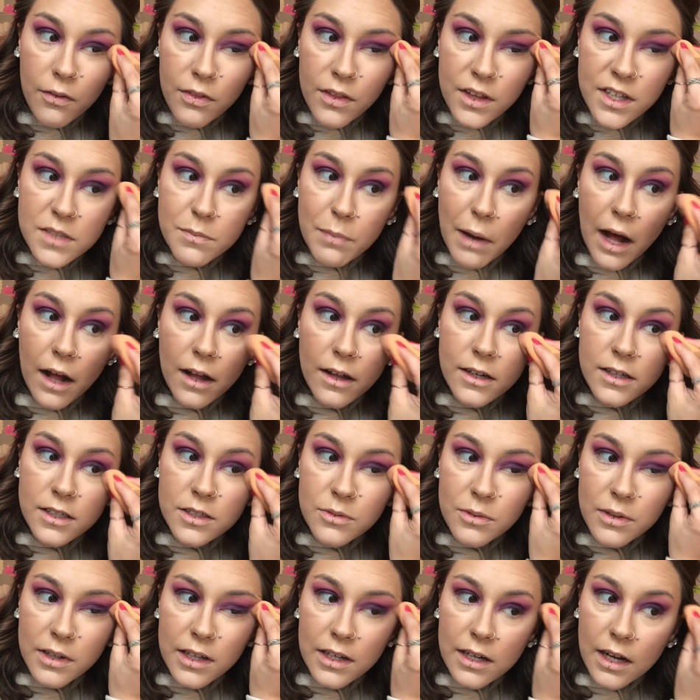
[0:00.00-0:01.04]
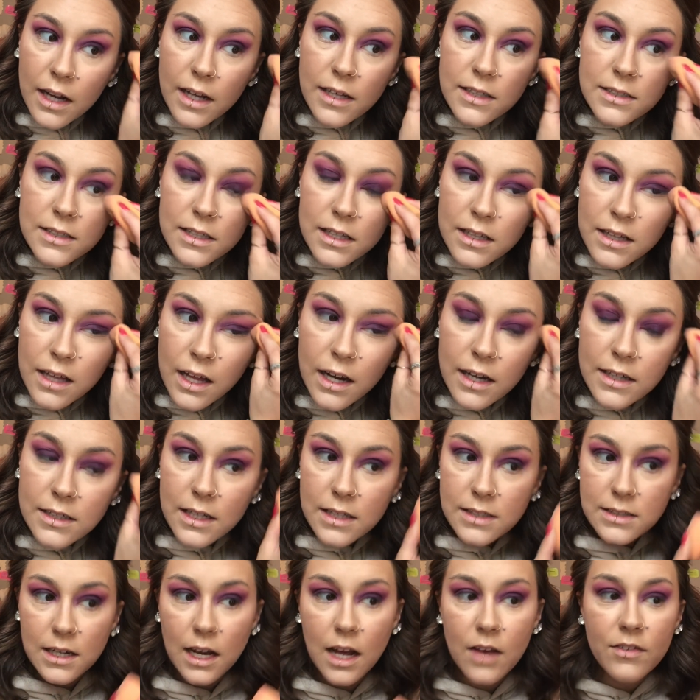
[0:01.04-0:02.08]
This palette is really nice in that it
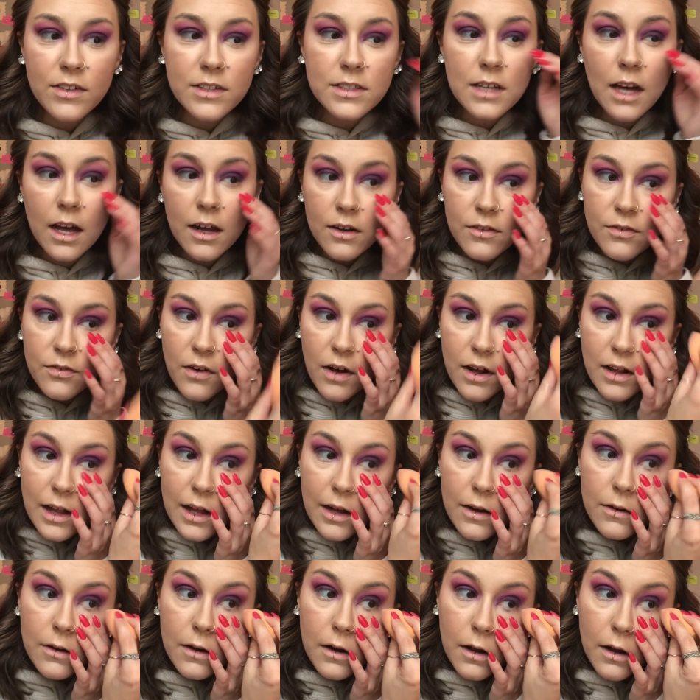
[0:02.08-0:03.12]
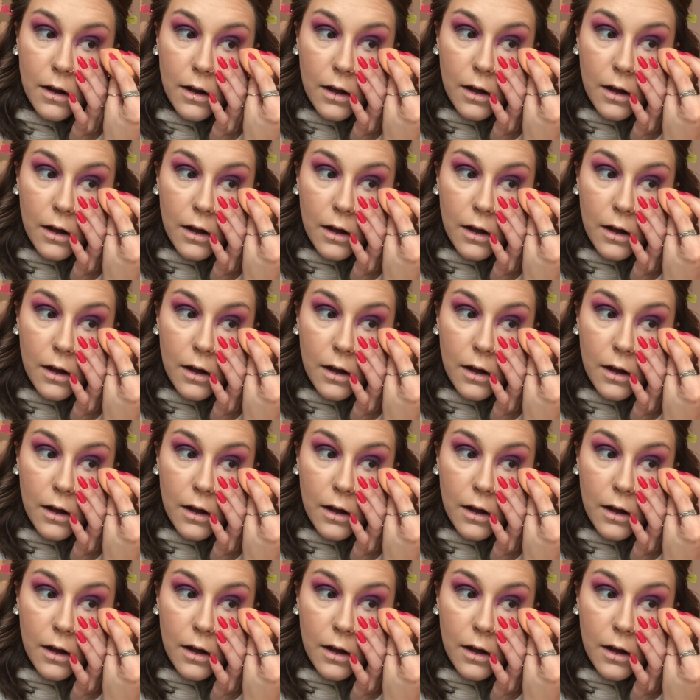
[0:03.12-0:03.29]
doesn't have a ton of fallout,